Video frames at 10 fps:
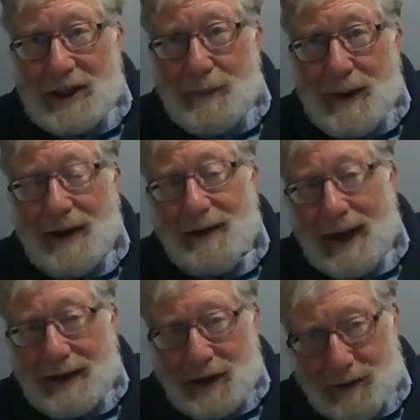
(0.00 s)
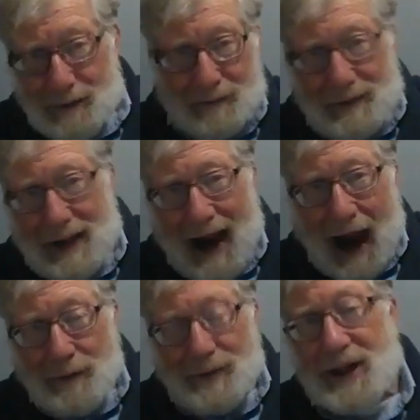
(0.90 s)
speaking, that's the
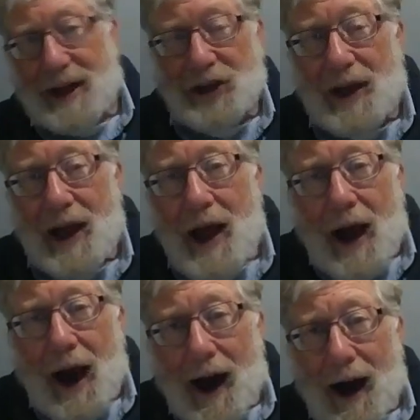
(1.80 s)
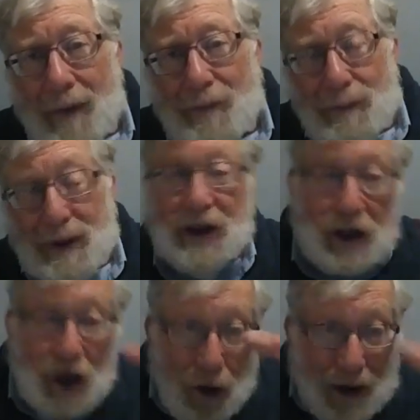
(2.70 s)
Arab section. But you
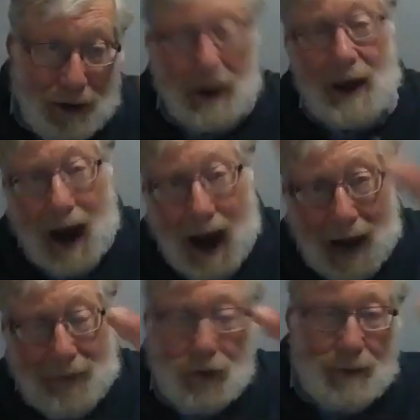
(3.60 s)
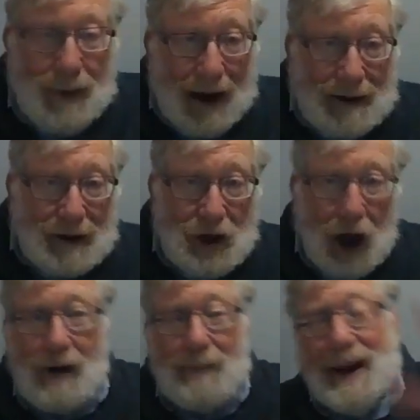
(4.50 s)
can go to Avram and
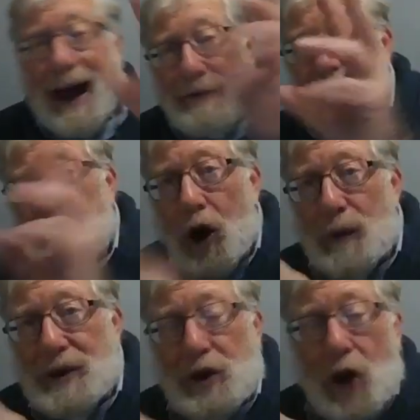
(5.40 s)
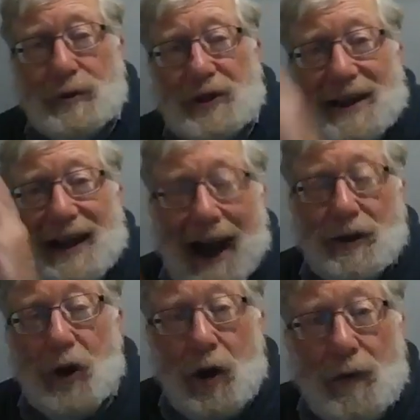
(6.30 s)
Sarah, but I used to always go to
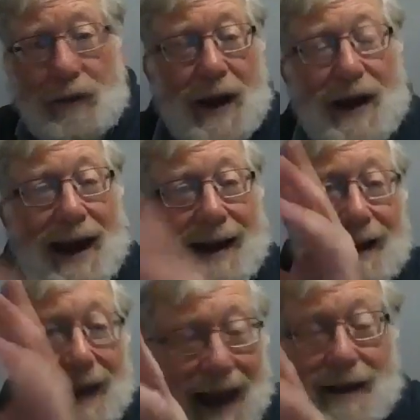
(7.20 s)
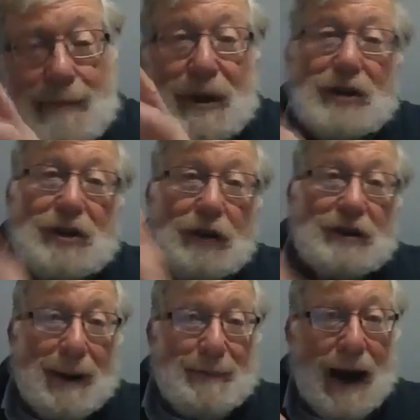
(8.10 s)
Yaakov and Leah because those
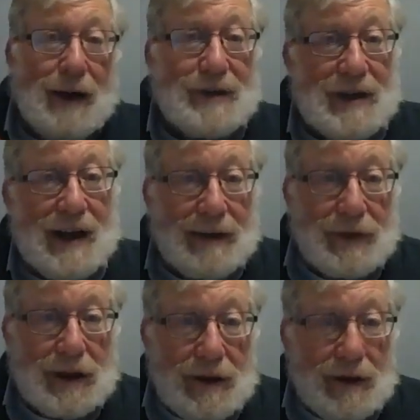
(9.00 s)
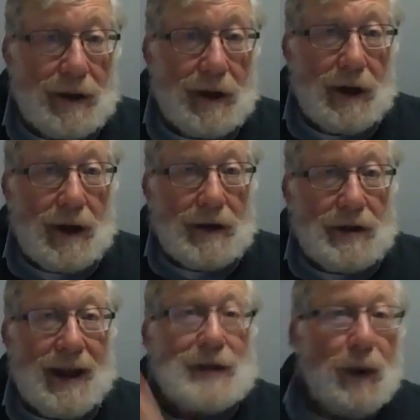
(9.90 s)
are my parents' names.
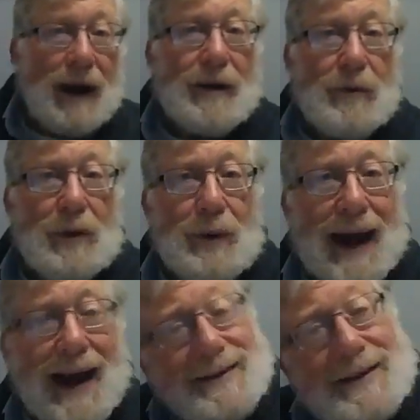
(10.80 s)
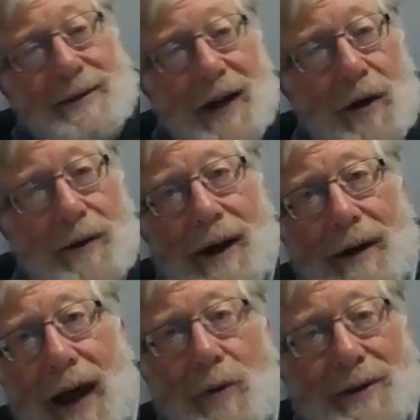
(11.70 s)
So that's why when I had to,
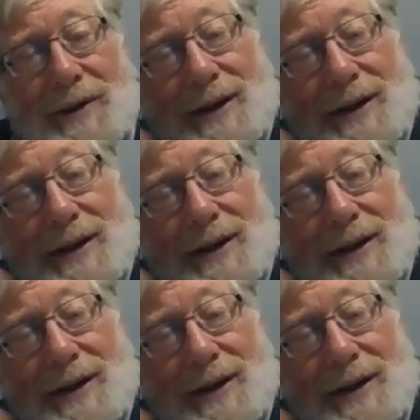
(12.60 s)
I wanted to